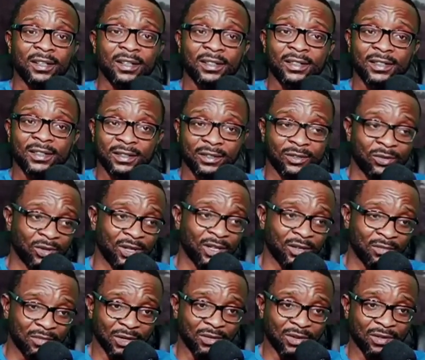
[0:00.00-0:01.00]
He took
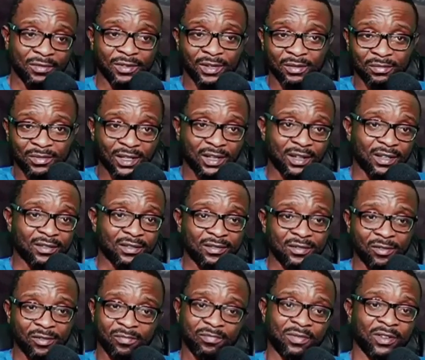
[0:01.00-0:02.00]
him away from there.
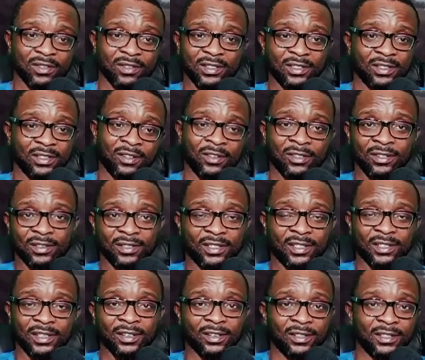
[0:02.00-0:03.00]
Nobody, all your
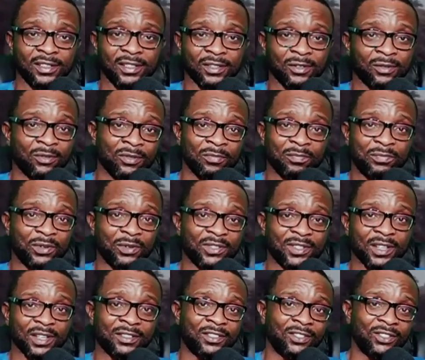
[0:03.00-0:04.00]
security couldn't
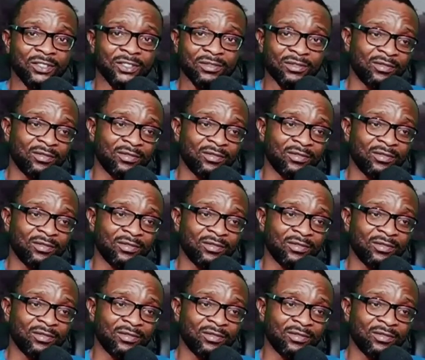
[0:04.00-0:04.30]
protect you.